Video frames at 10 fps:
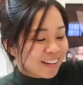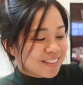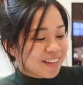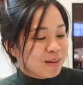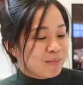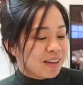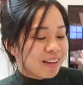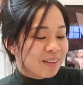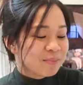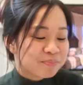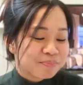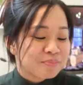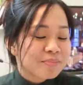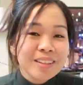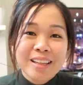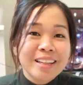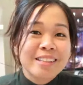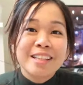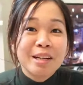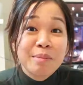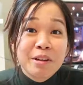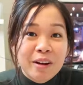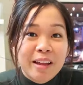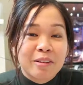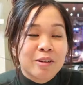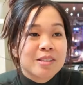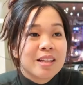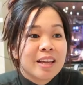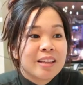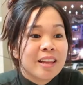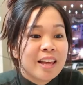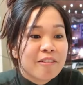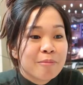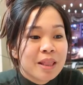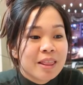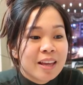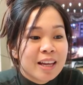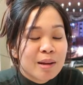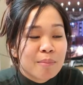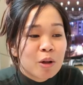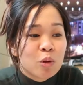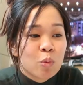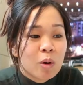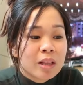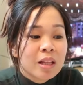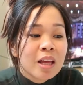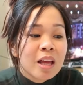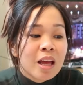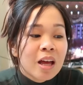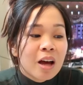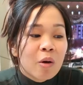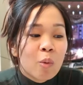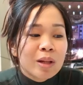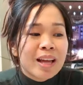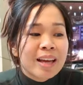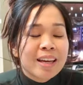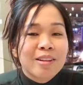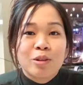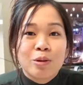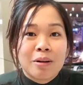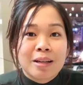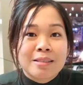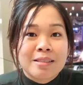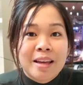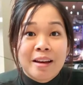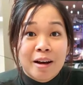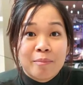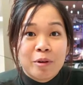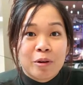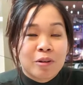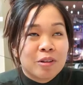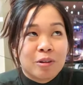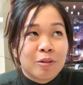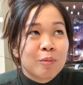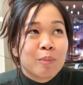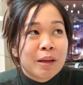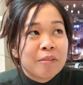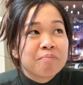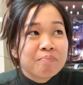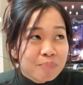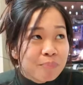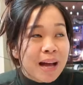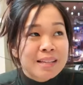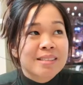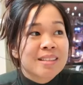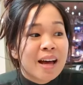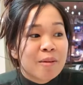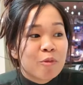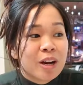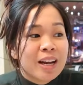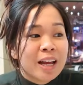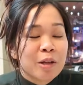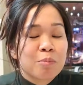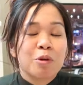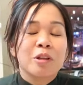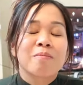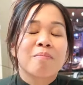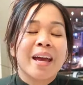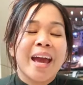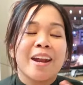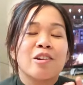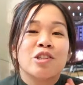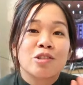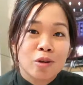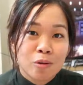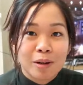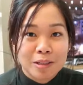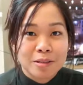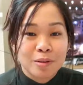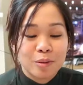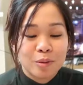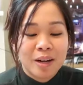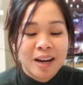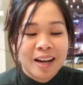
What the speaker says: It's gonna be great, because lately I've been thinking about what I can do as a hobby, or, you know, my pastime wherein I can put my energy towards, to